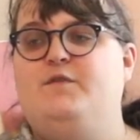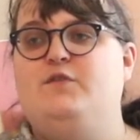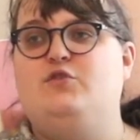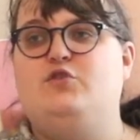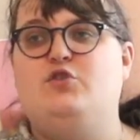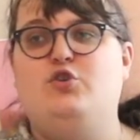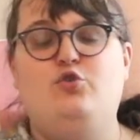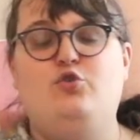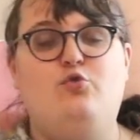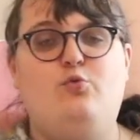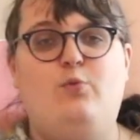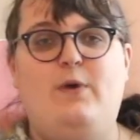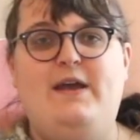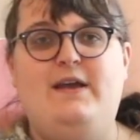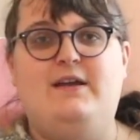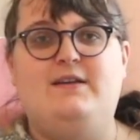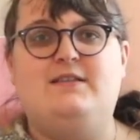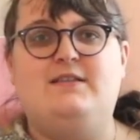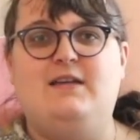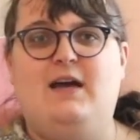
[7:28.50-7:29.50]
2
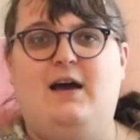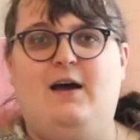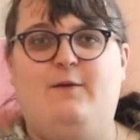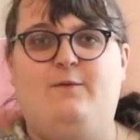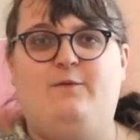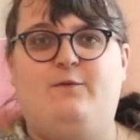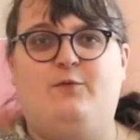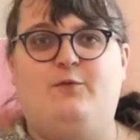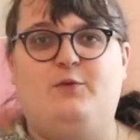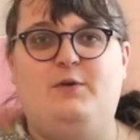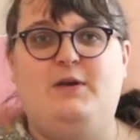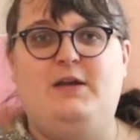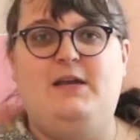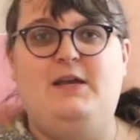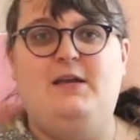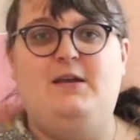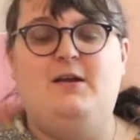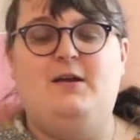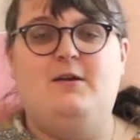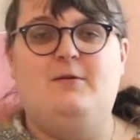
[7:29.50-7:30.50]
weeks of
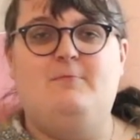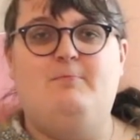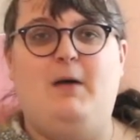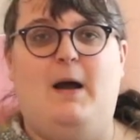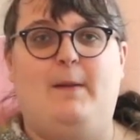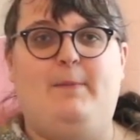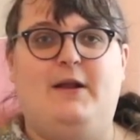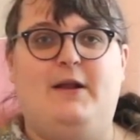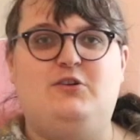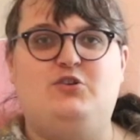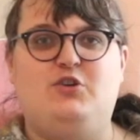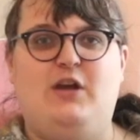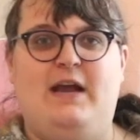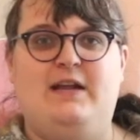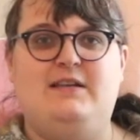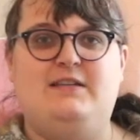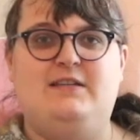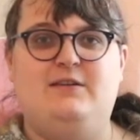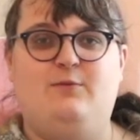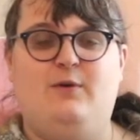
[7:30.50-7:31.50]
free public
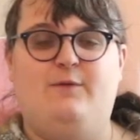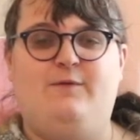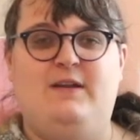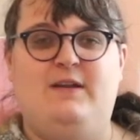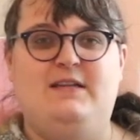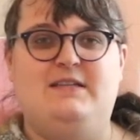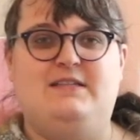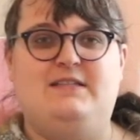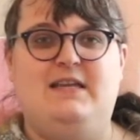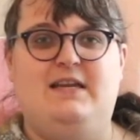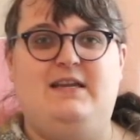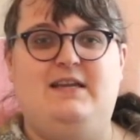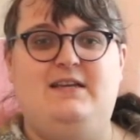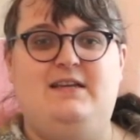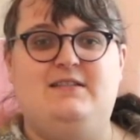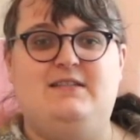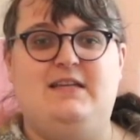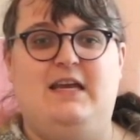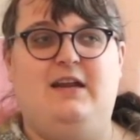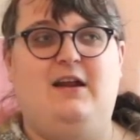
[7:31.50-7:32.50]
transit within the
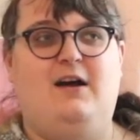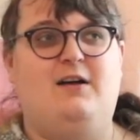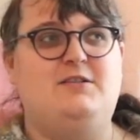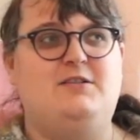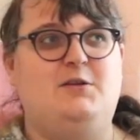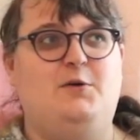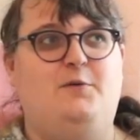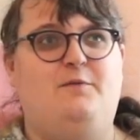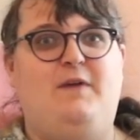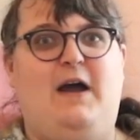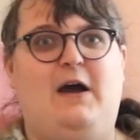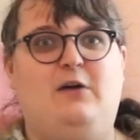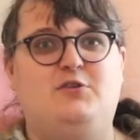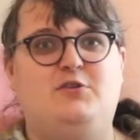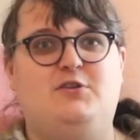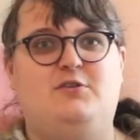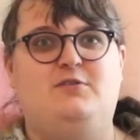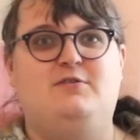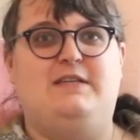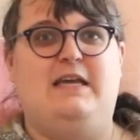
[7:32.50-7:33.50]
cities, and also
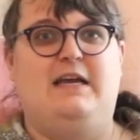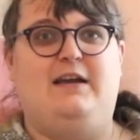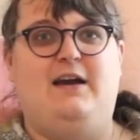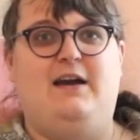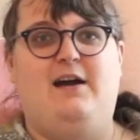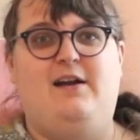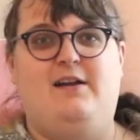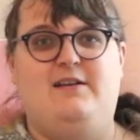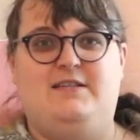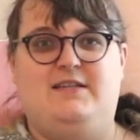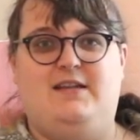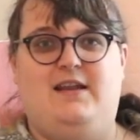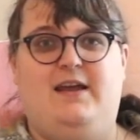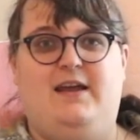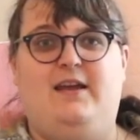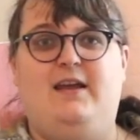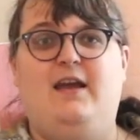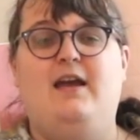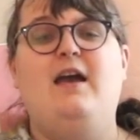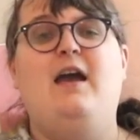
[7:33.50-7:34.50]
vouchers that got us
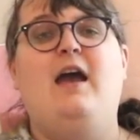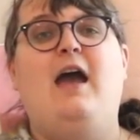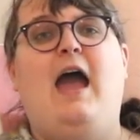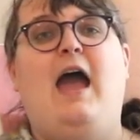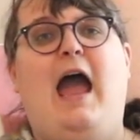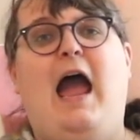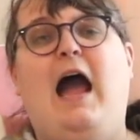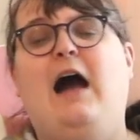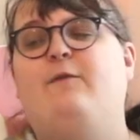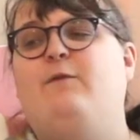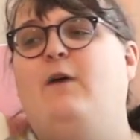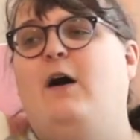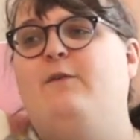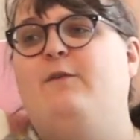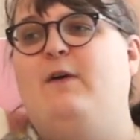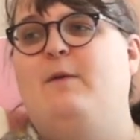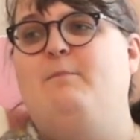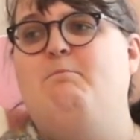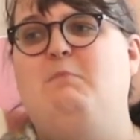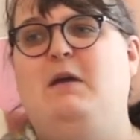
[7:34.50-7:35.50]
like half
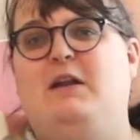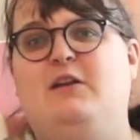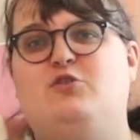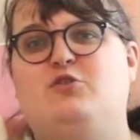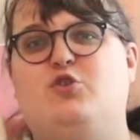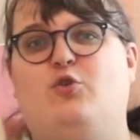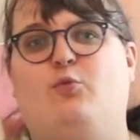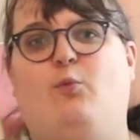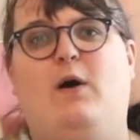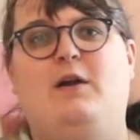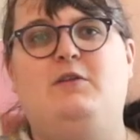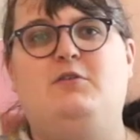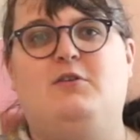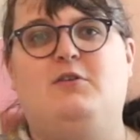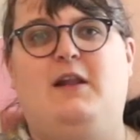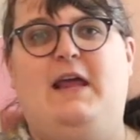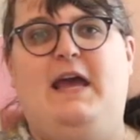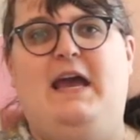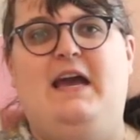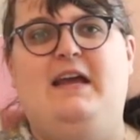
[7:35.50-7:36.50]
off at Miniature
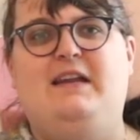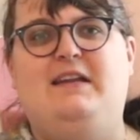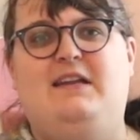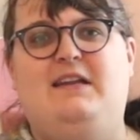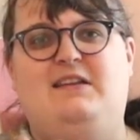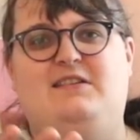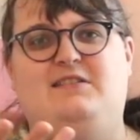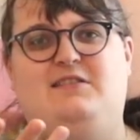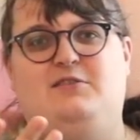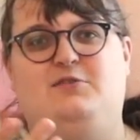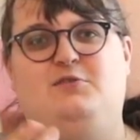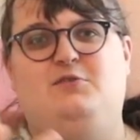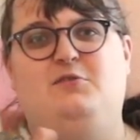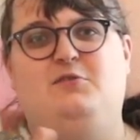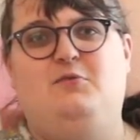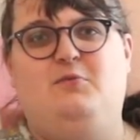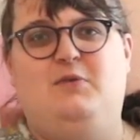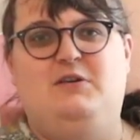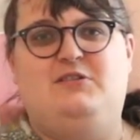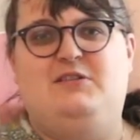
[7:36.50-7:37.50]
Wonderland and the
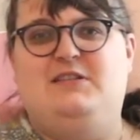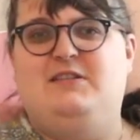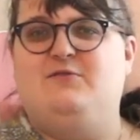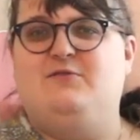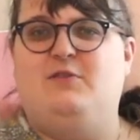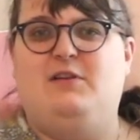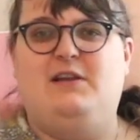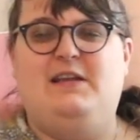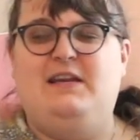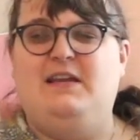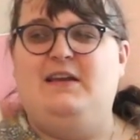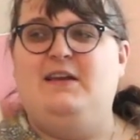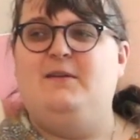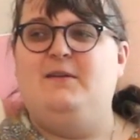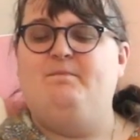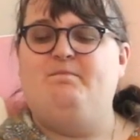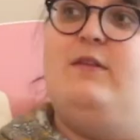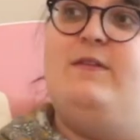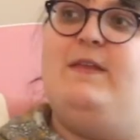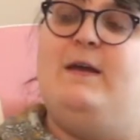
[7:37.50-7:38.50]
zoo, which is really neat.
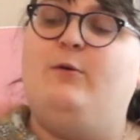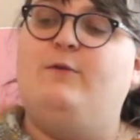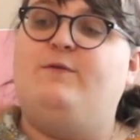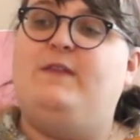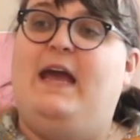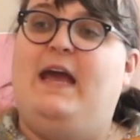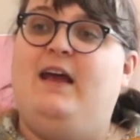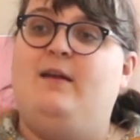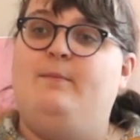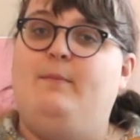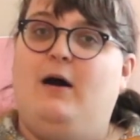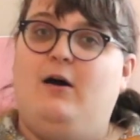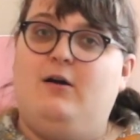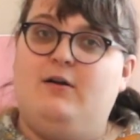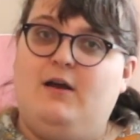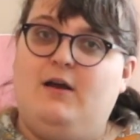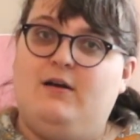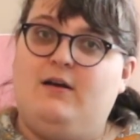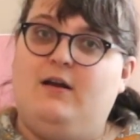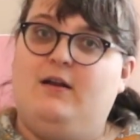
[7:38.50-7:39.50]
The thing with the
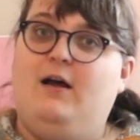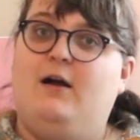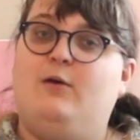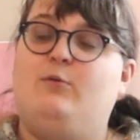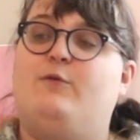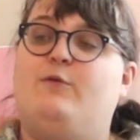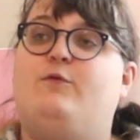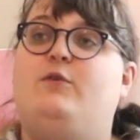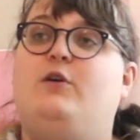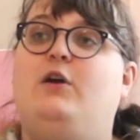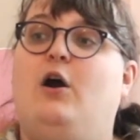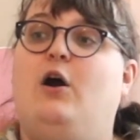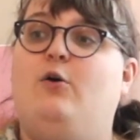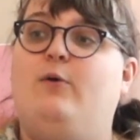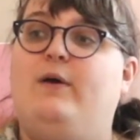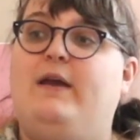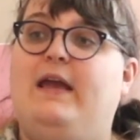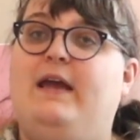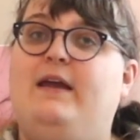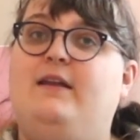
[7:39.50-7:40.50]
Anmeldung, along with
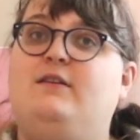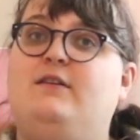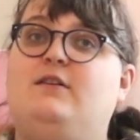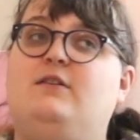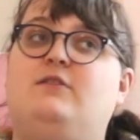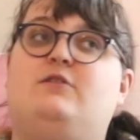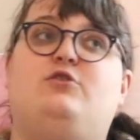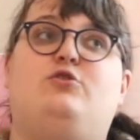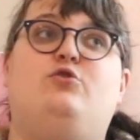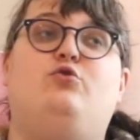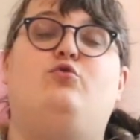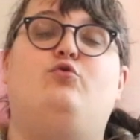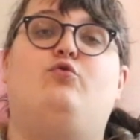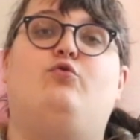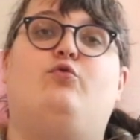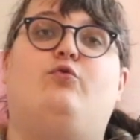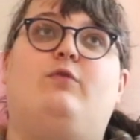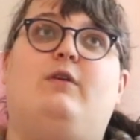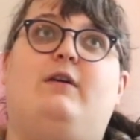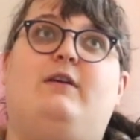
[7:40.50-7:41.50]
going in
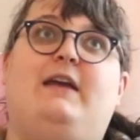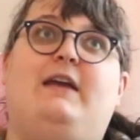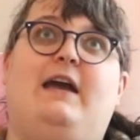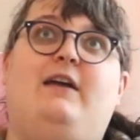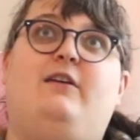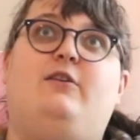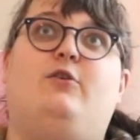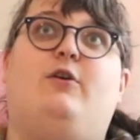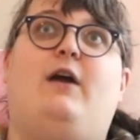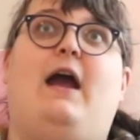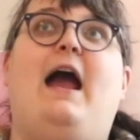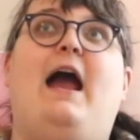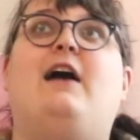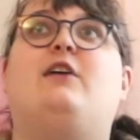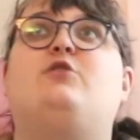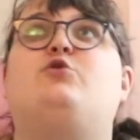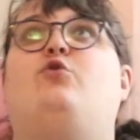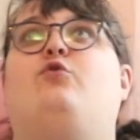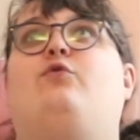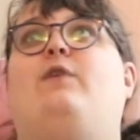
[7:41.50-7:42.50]
to get your
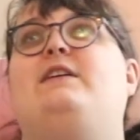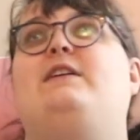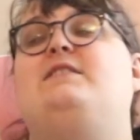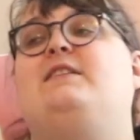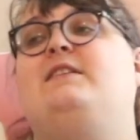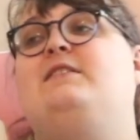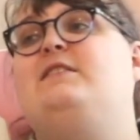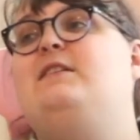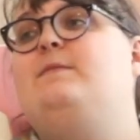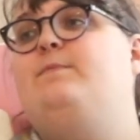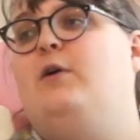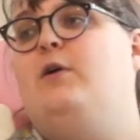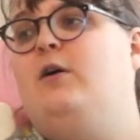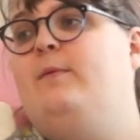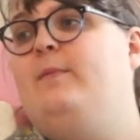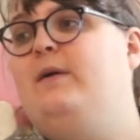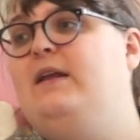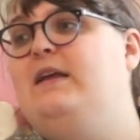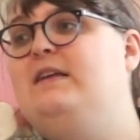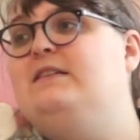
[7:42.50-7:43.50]
actual residency
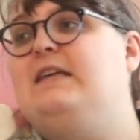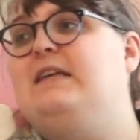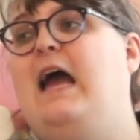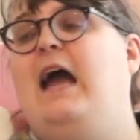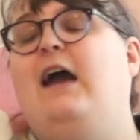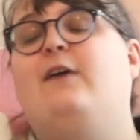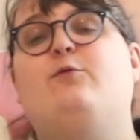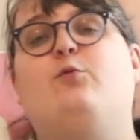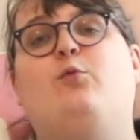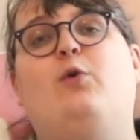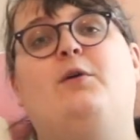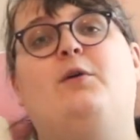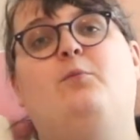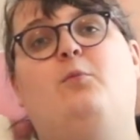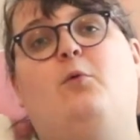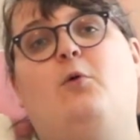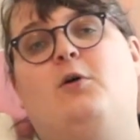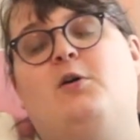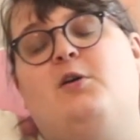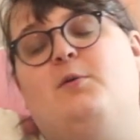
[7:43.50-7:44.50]
permit, is everyone
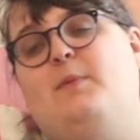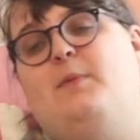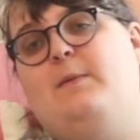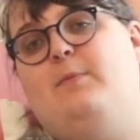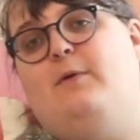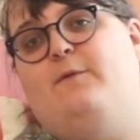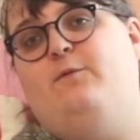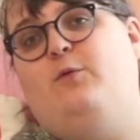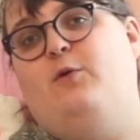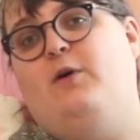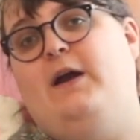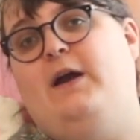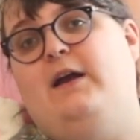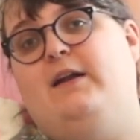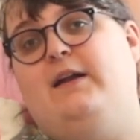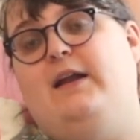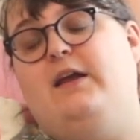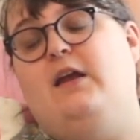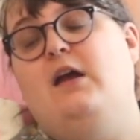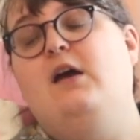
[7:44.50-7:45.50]
warned me
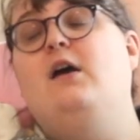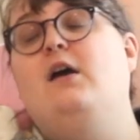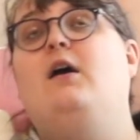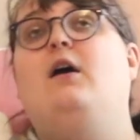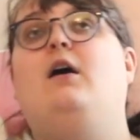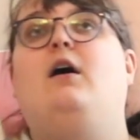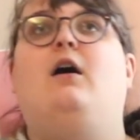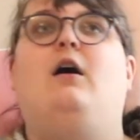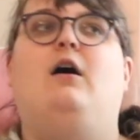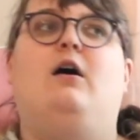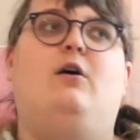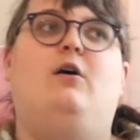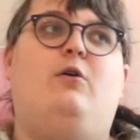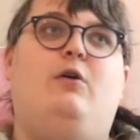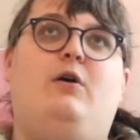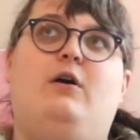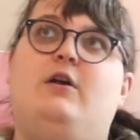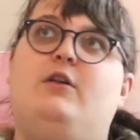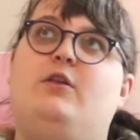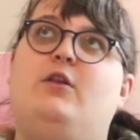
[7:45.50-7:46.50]
beforehand like,
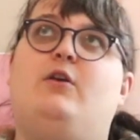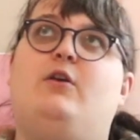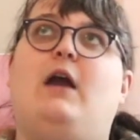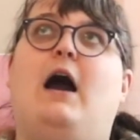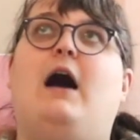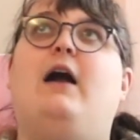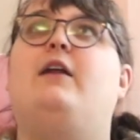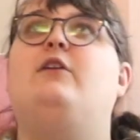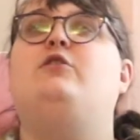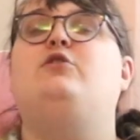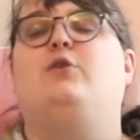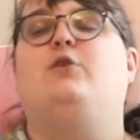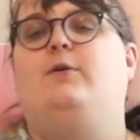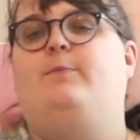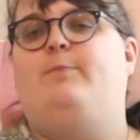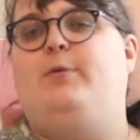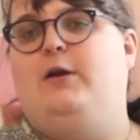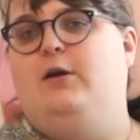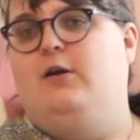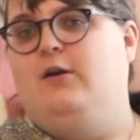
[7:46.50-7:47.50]
oh, you gotta do
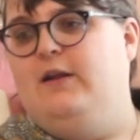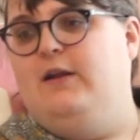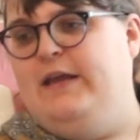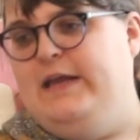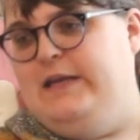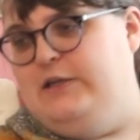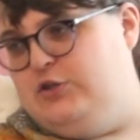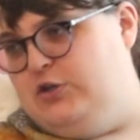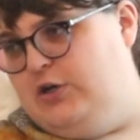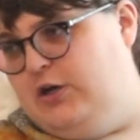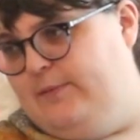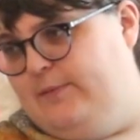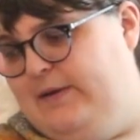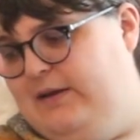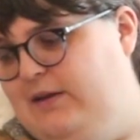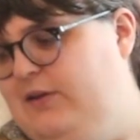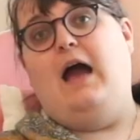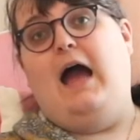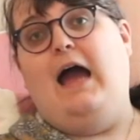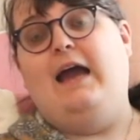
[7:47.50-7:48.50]
it purely in
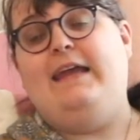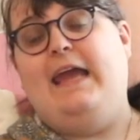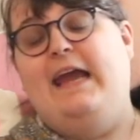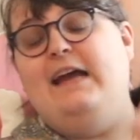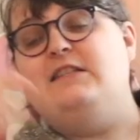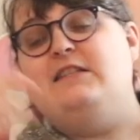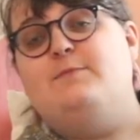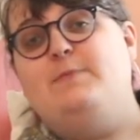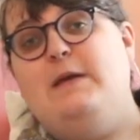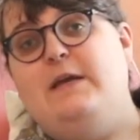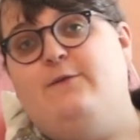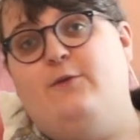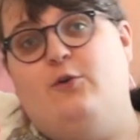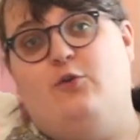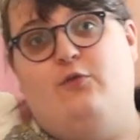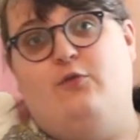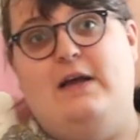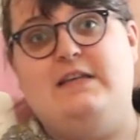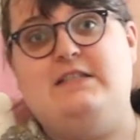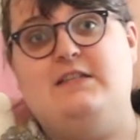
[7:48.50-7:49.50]
German. I can't speak for
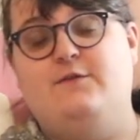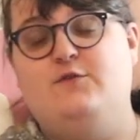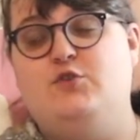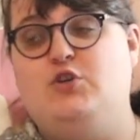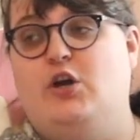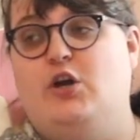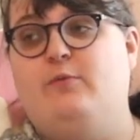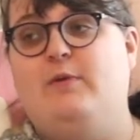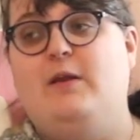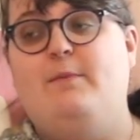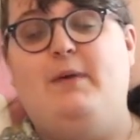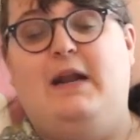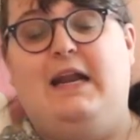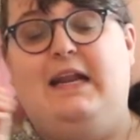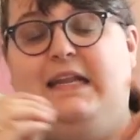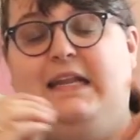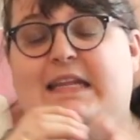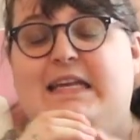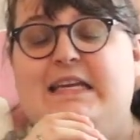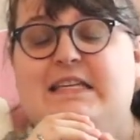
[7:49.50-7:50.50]
the rest of Germany, but
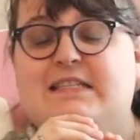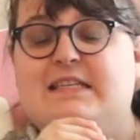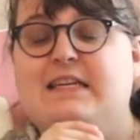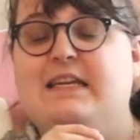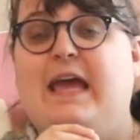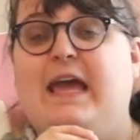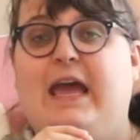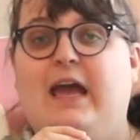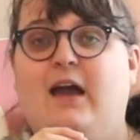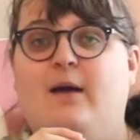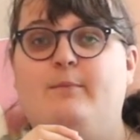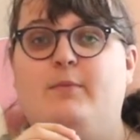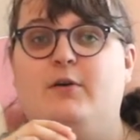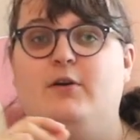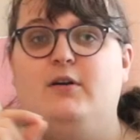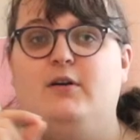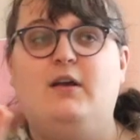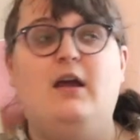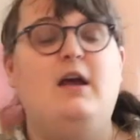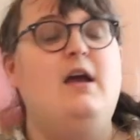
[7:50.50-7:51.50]
at least in
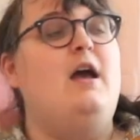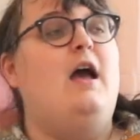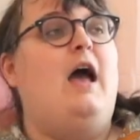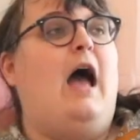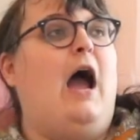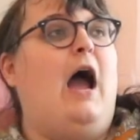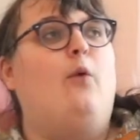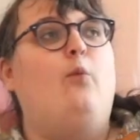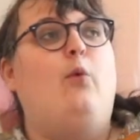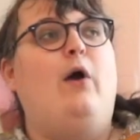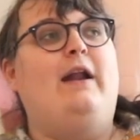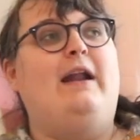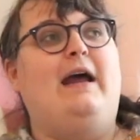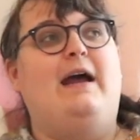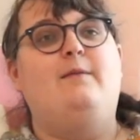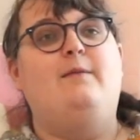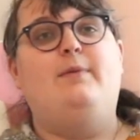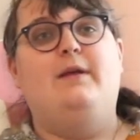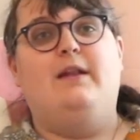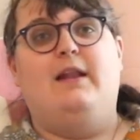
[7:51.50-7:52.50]
Hamburg,
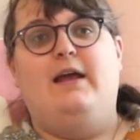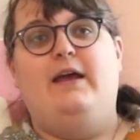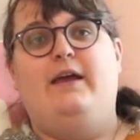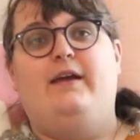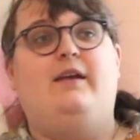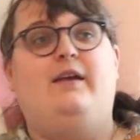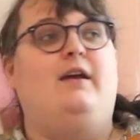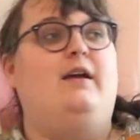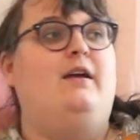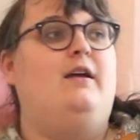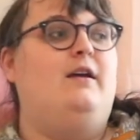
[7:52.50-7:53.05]
I'd be like,